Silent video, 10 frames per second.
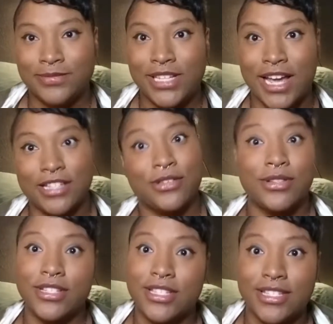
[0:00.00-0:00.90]
Yeah,
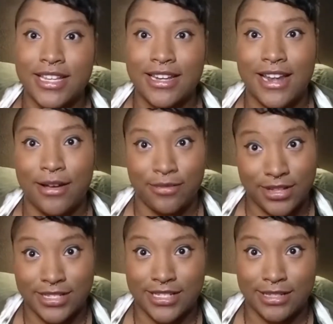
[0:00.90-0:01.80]
so this is it now.
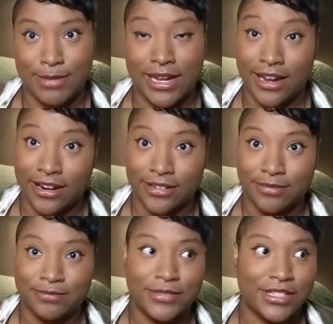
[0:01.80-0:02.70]
This is my hair.